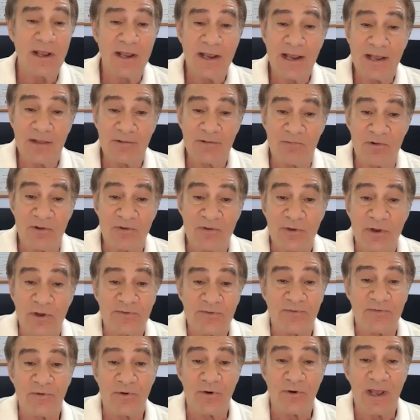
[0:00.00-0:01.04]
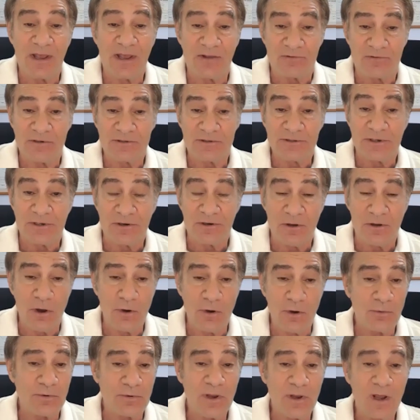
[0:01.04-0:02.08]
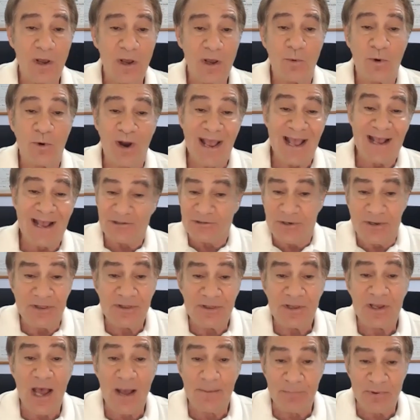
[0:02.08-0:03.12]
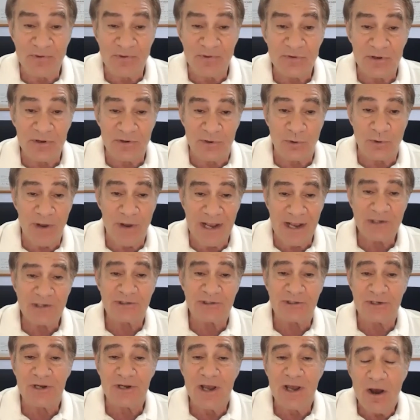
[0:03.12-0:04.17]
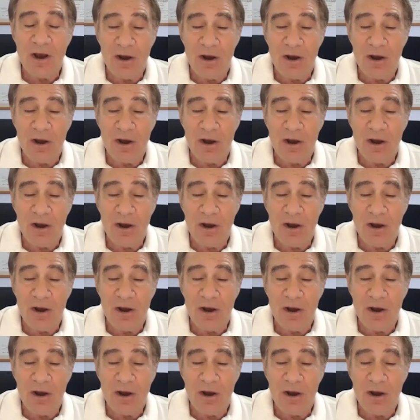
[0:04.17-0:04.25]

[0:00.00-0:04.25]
And the results for estrogen alone were actually in the opposite direction,